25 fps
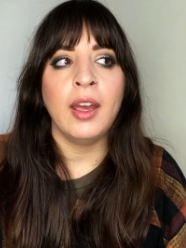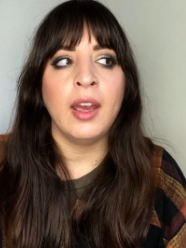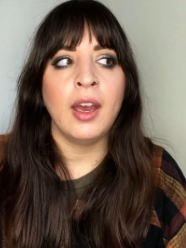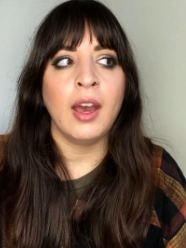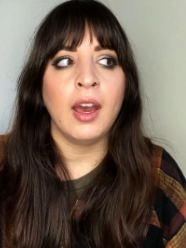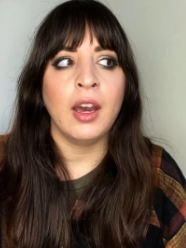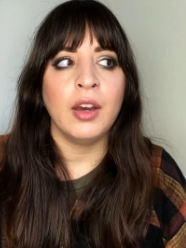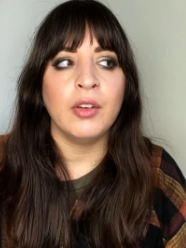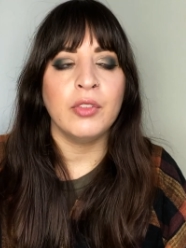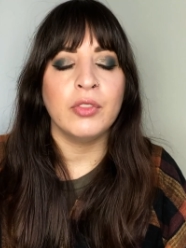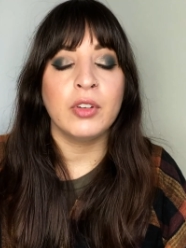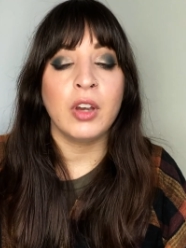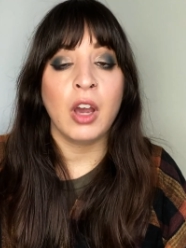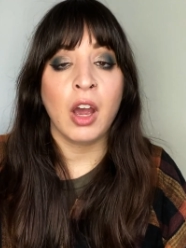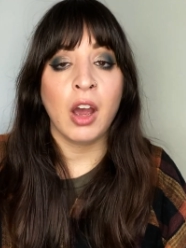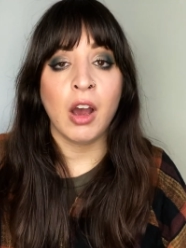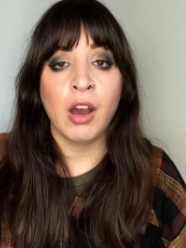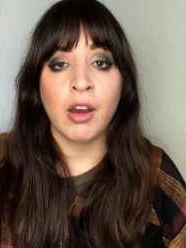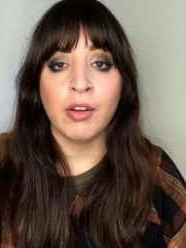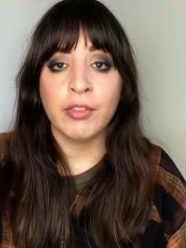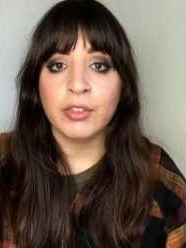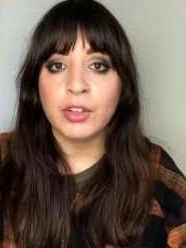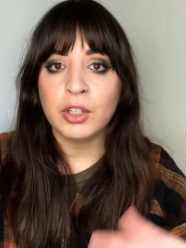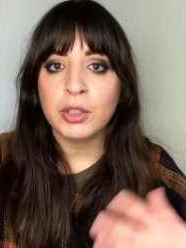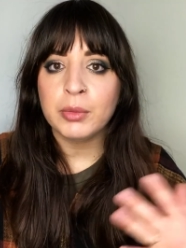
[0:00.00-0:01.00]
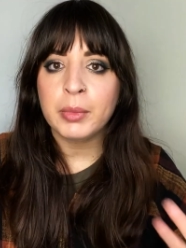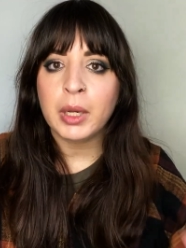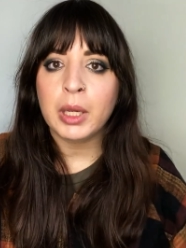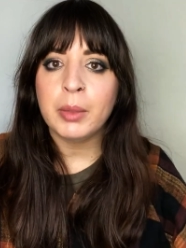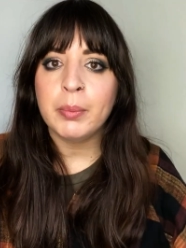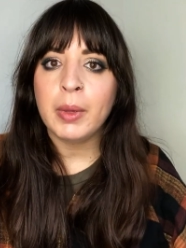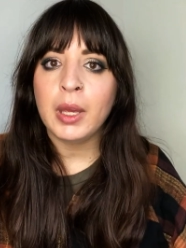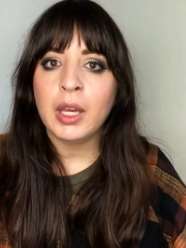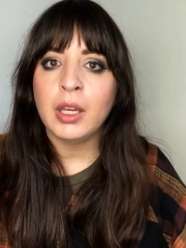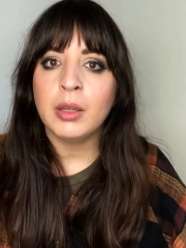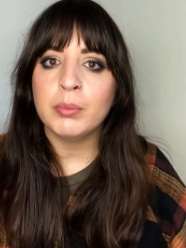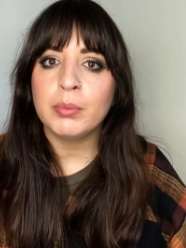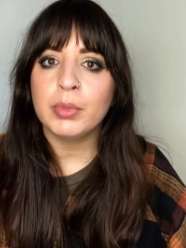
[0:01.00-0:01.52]
have covered my
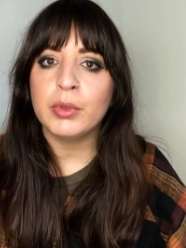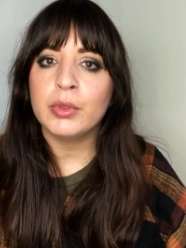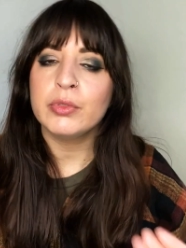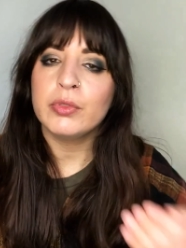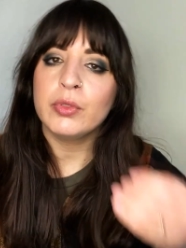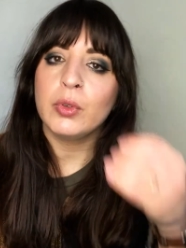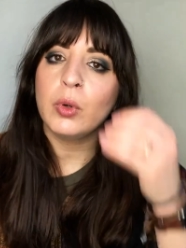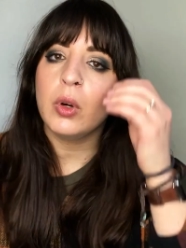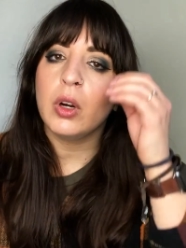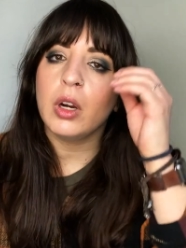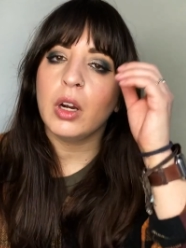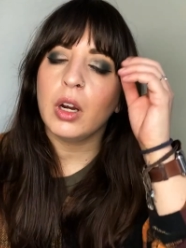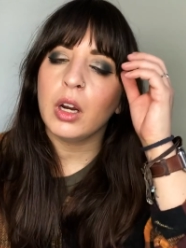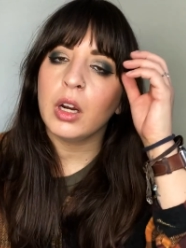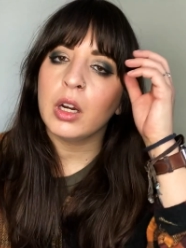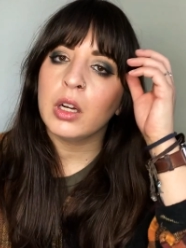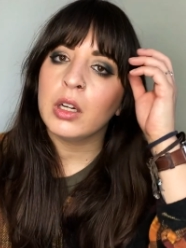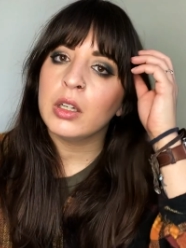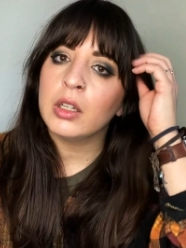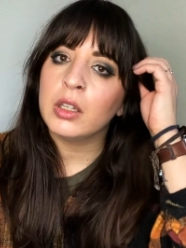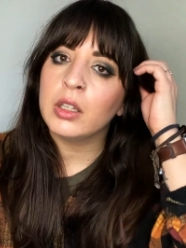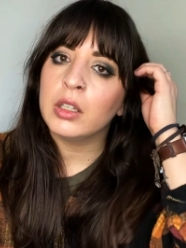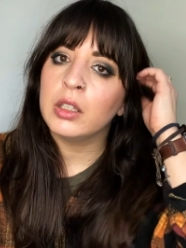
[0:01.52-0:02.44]
paint before,